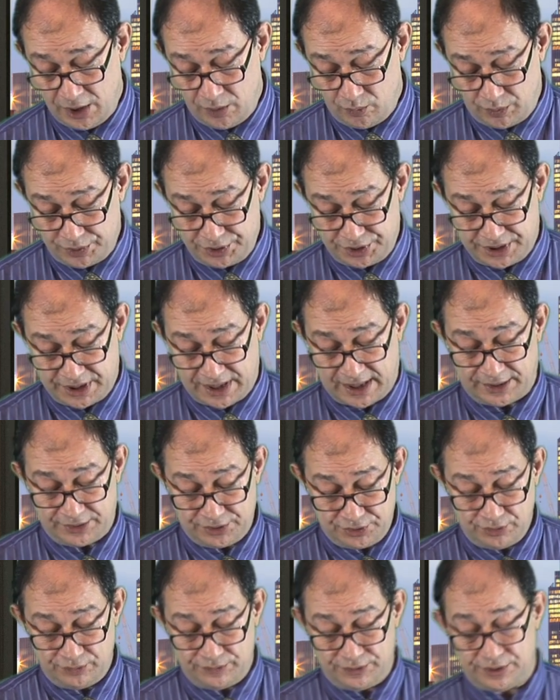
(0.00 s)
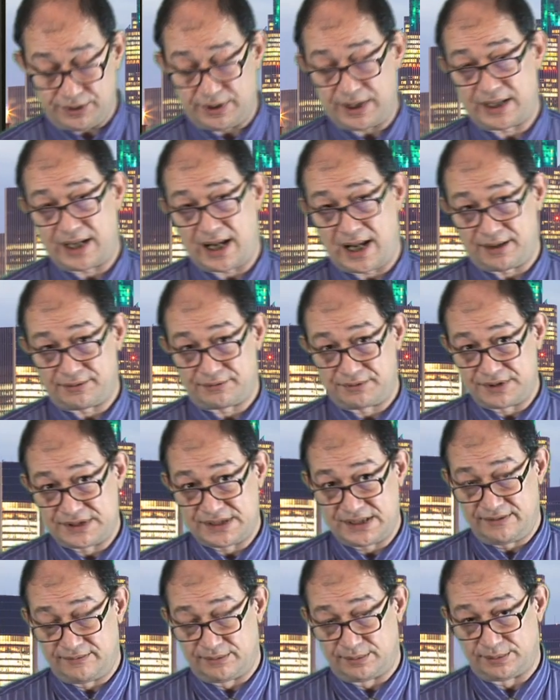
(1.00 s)
What you can do with your account
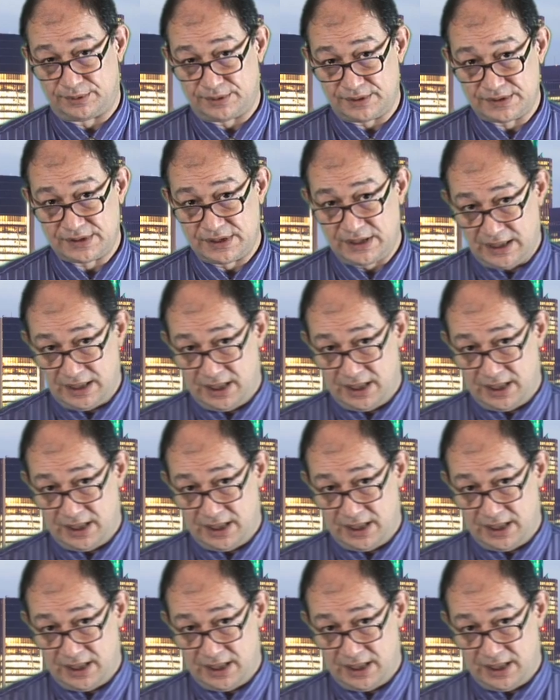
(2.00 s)
receivables,